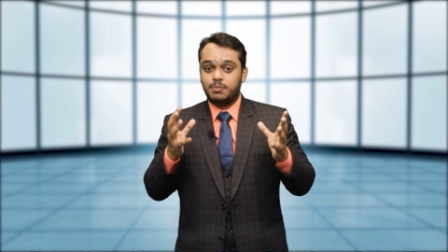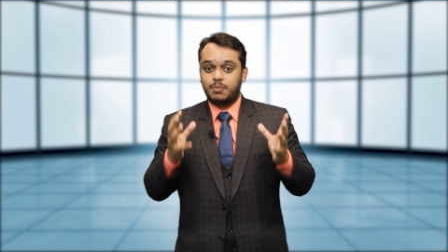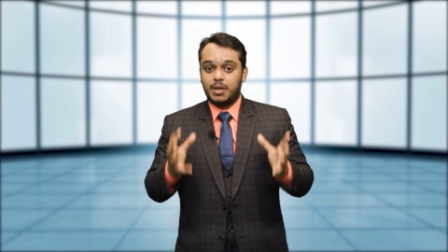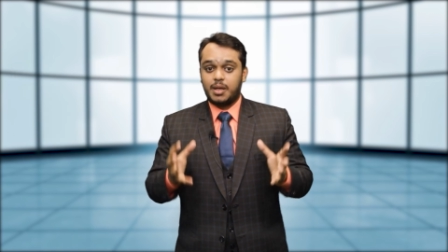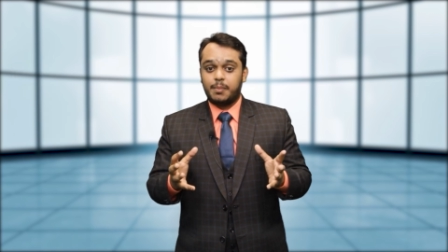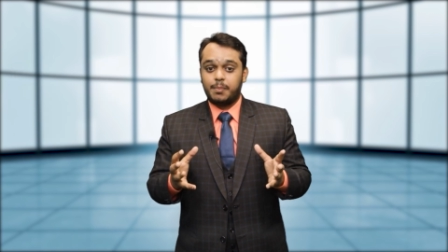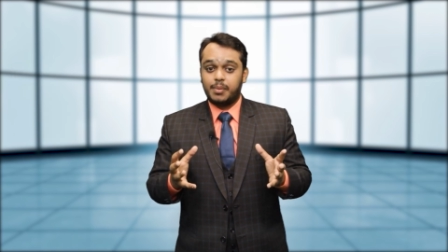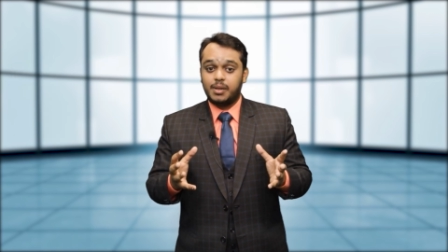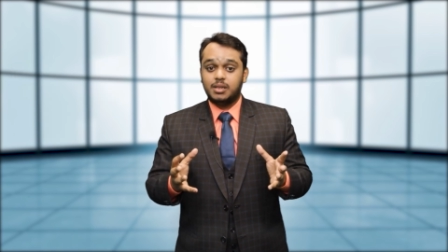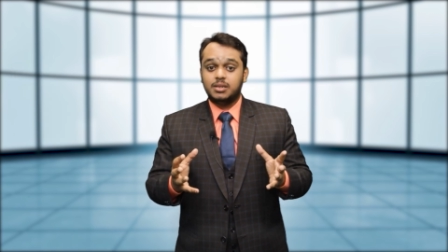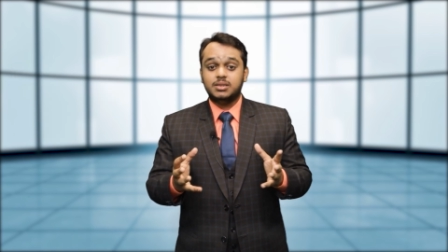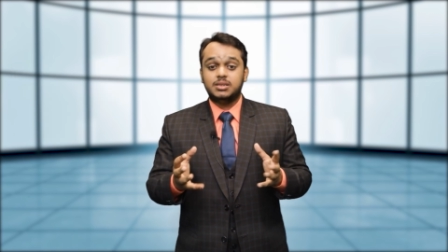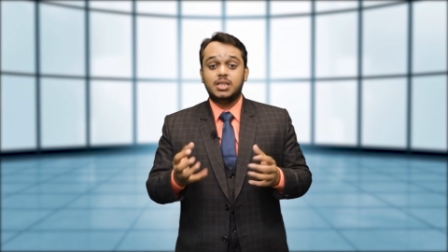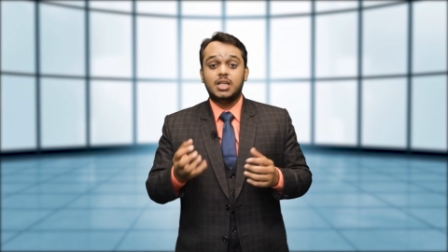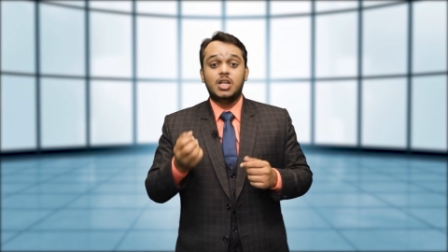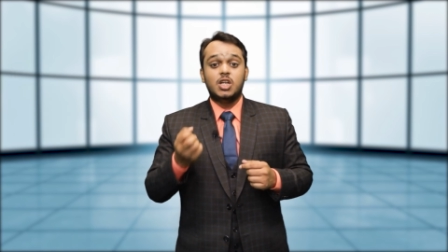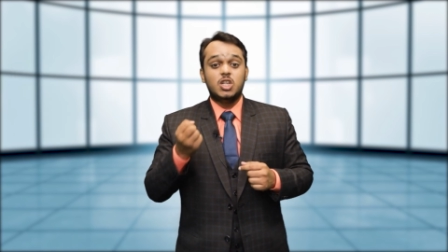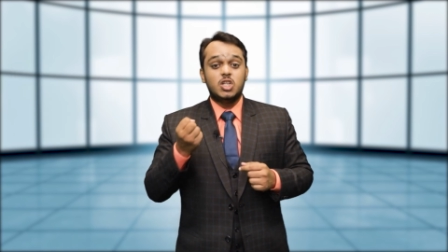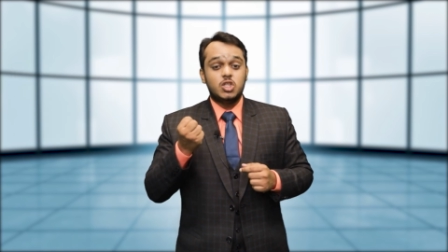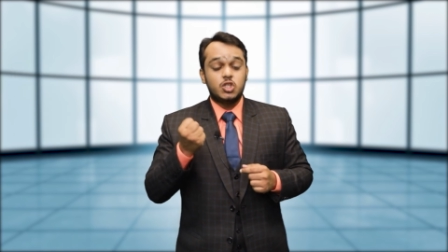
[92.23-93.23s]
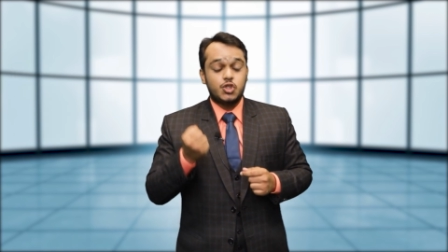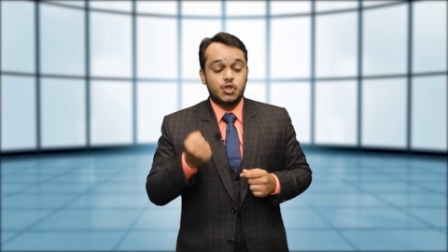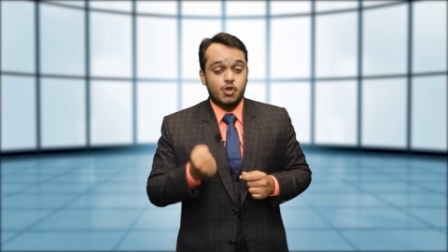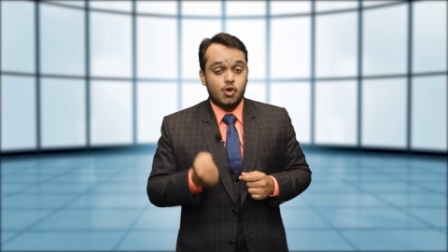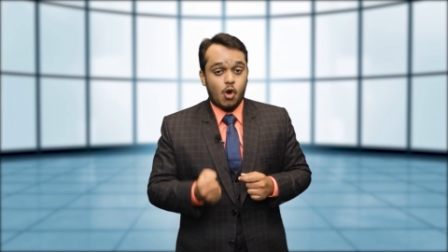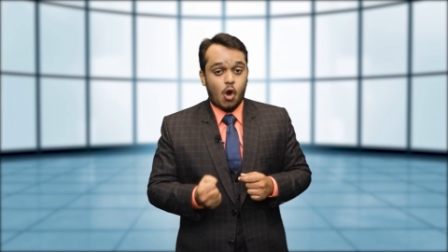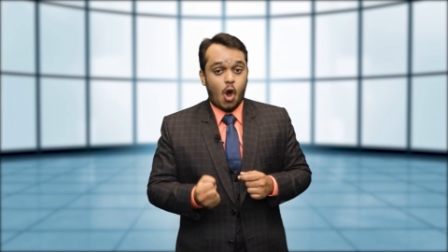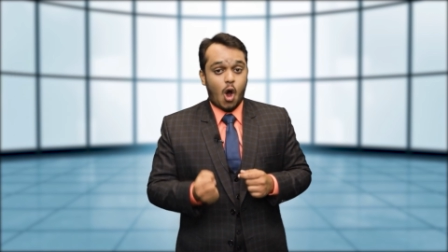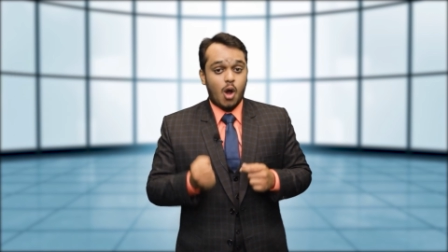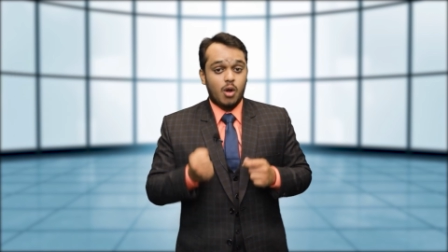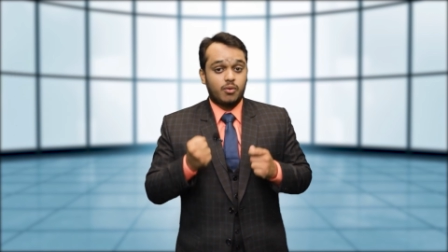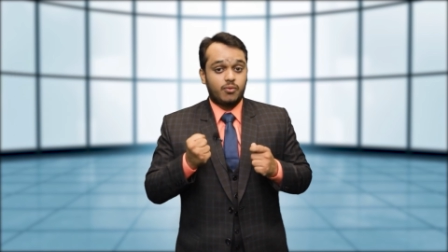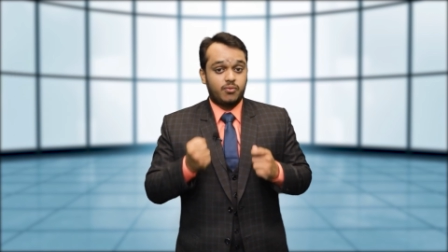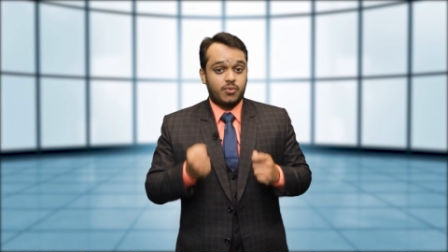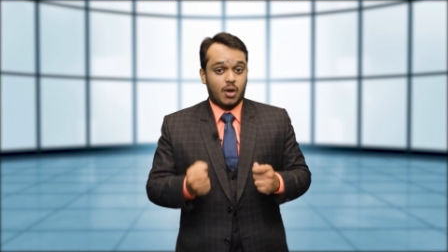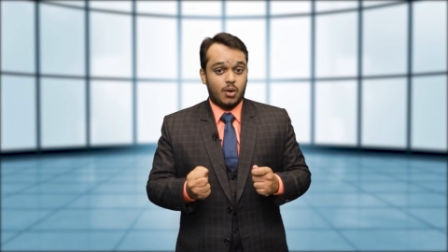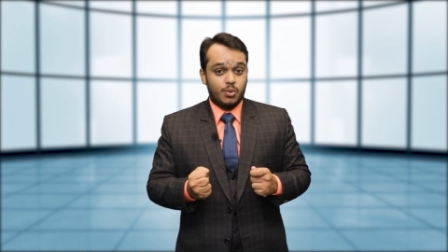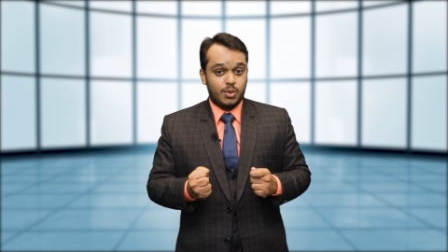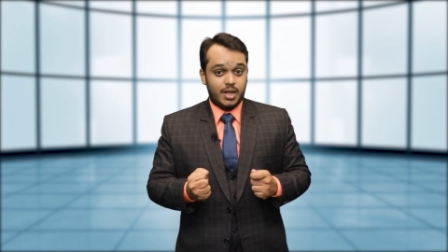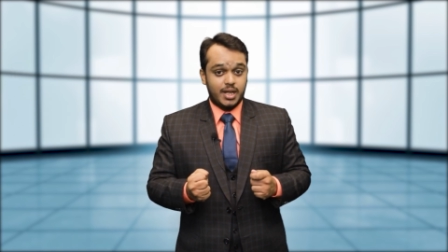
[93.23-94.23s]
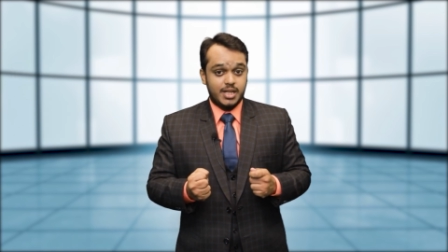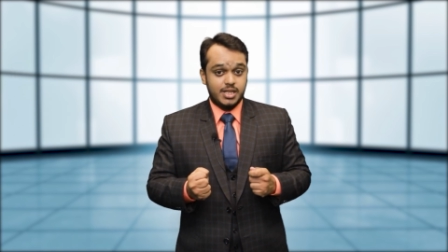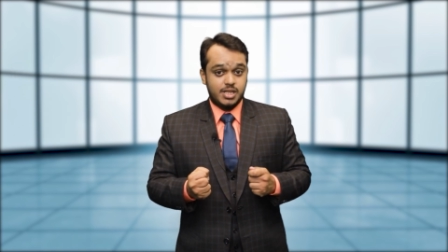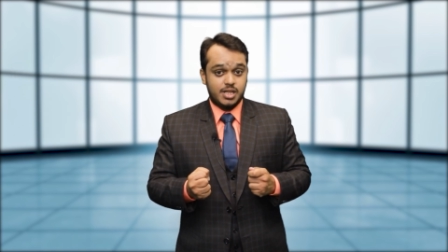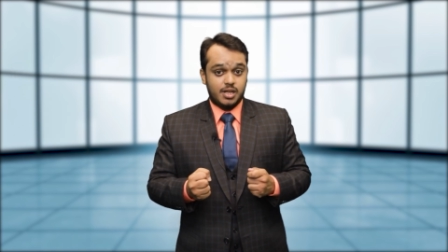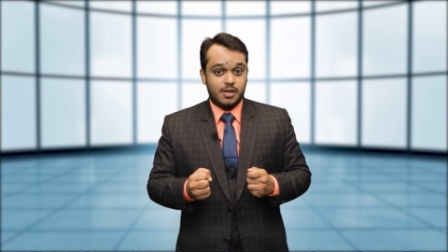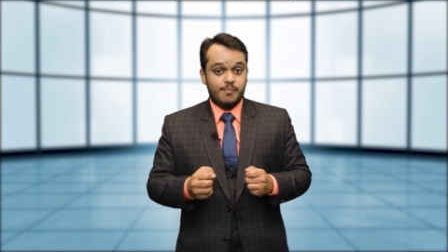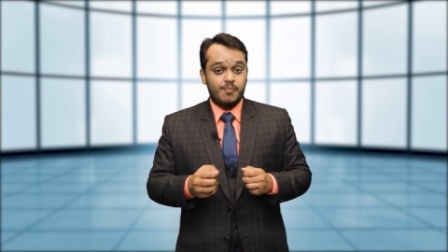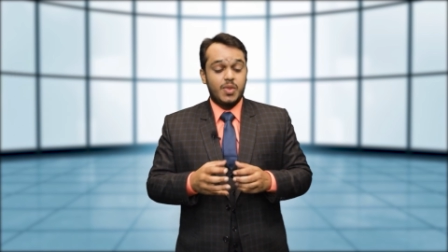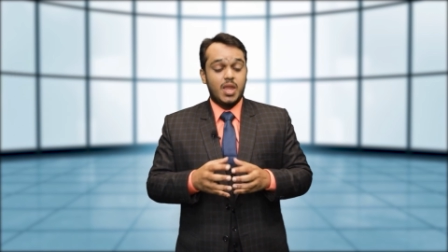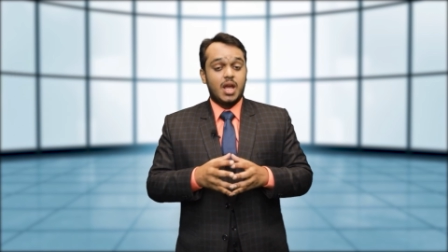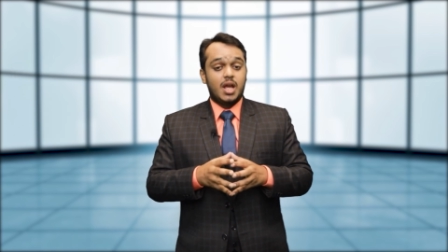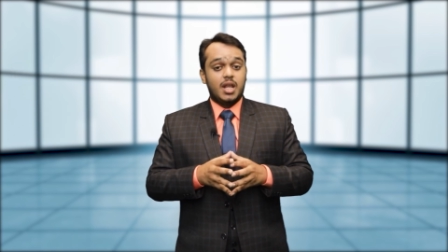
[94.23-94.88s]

papers strong foundation.